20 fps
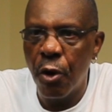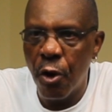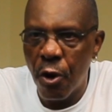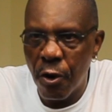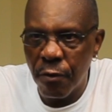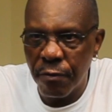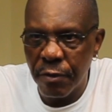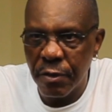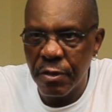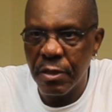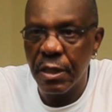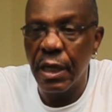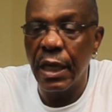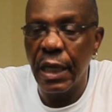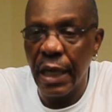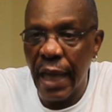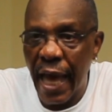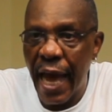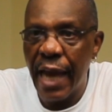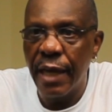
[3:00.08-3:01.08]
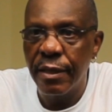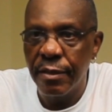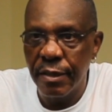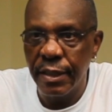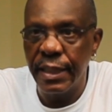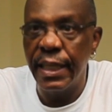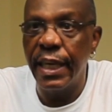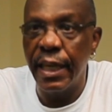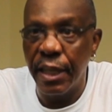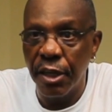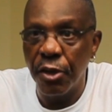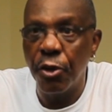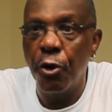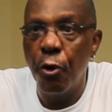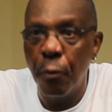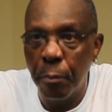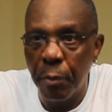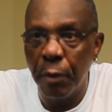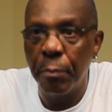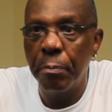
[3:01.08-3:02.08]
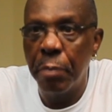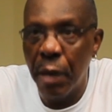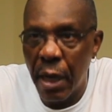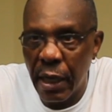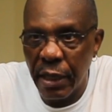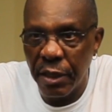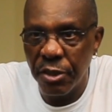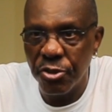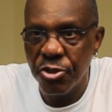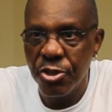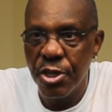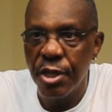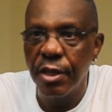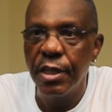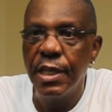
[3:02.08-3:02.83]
office a lot getting corporal punished.